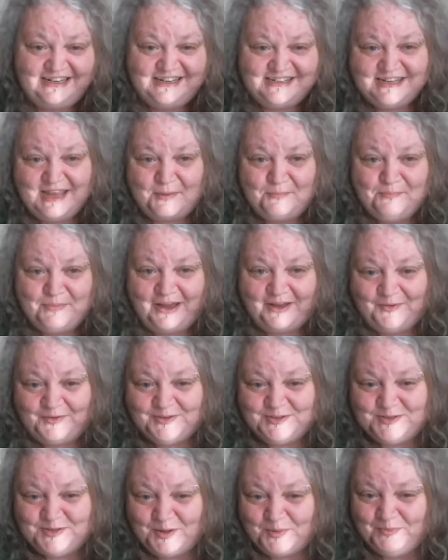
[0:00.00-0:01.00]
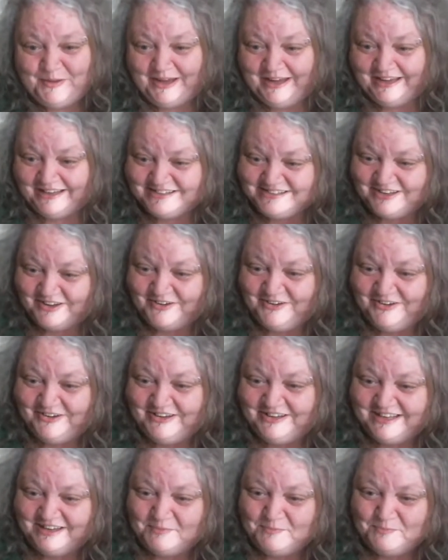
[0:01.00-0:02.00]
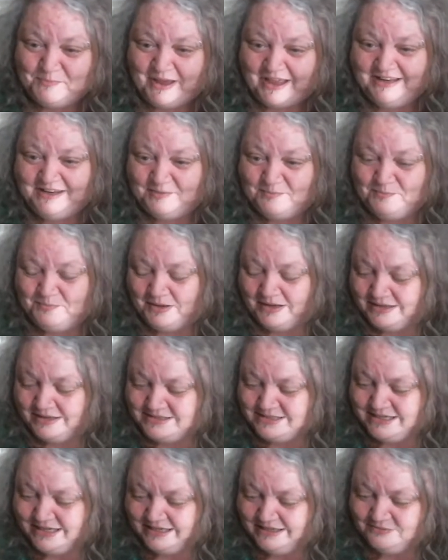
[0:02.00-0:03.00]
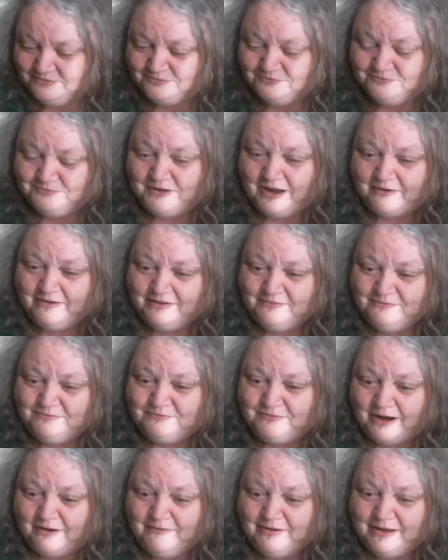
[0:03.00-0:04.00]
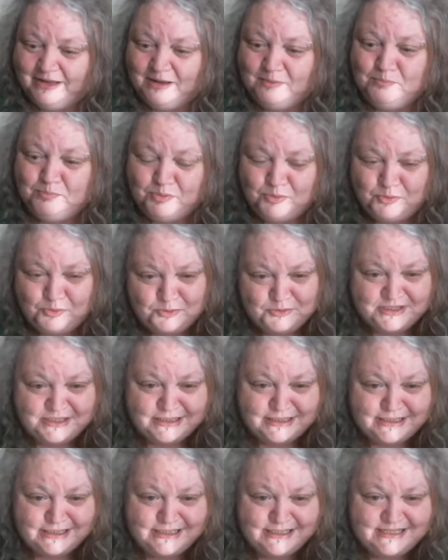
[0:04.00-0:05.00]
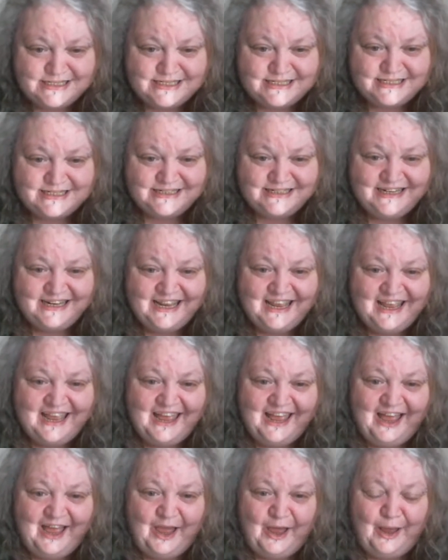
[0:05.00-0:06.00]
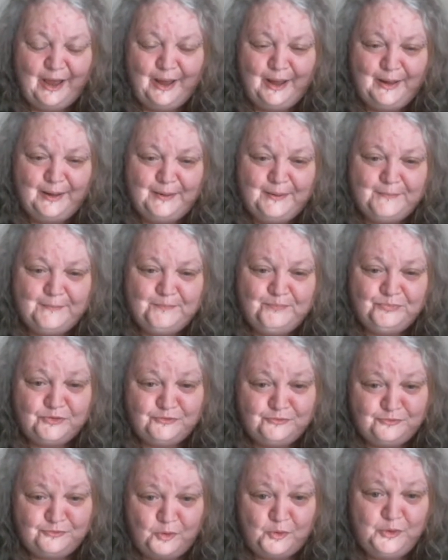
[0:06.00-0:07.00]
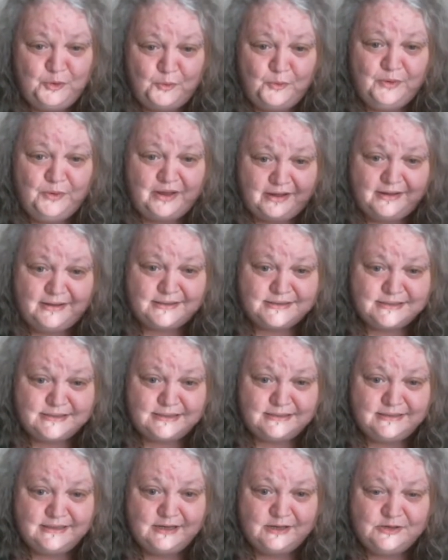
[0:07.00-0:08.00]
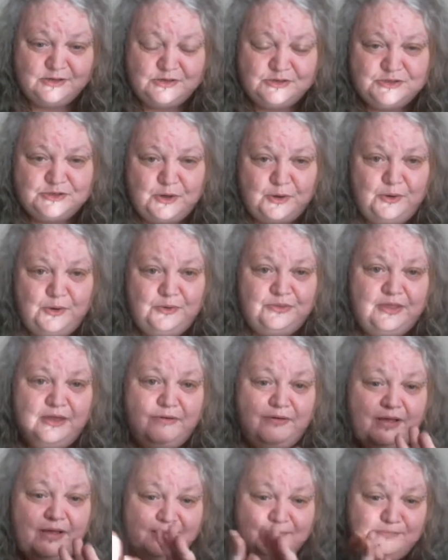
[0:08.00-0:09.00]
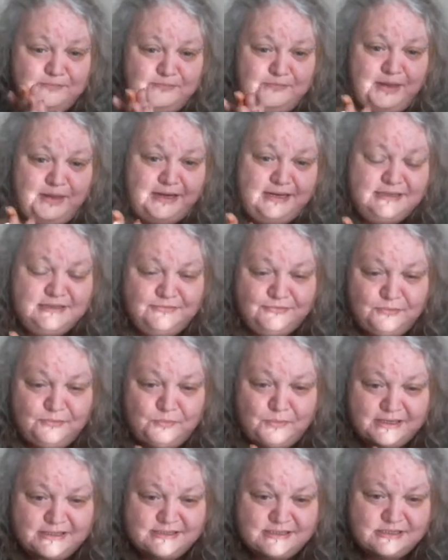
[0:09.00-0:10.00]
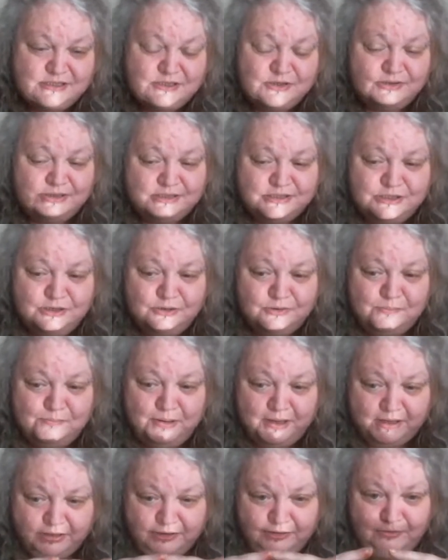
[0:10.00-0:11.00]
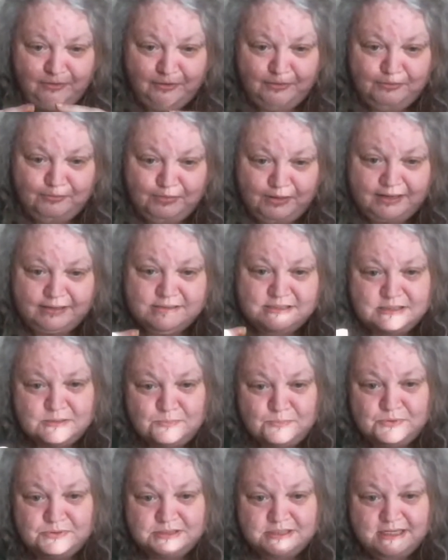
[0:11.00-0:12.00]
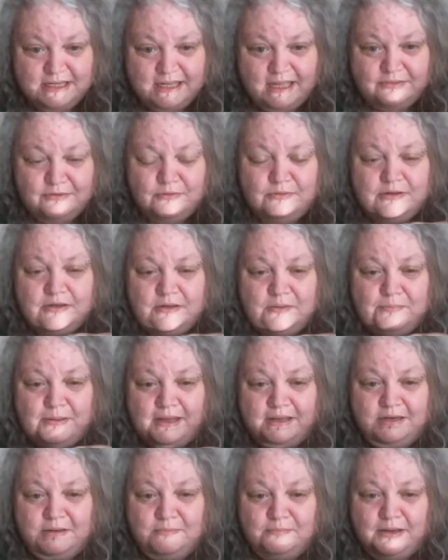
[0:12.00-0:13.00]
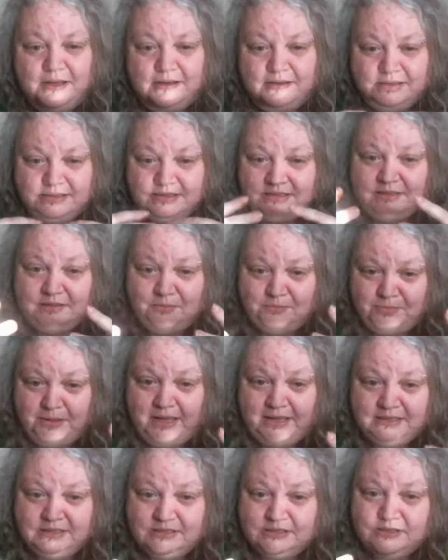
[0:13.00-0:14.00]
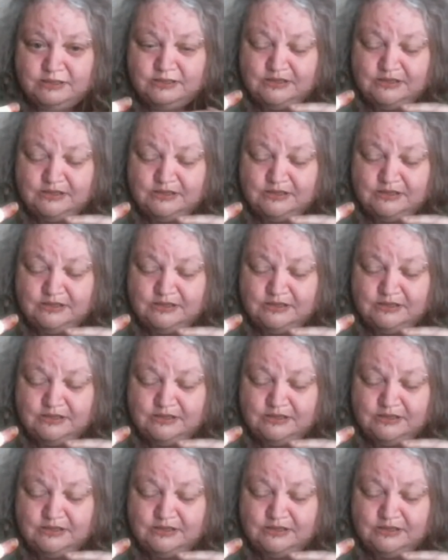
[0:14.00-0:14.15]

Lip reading: Let's get back on topic. So companion planting, very, very important for your garden. So there are many different ways to do this. You can pick your own plants to put together and companion plant compared.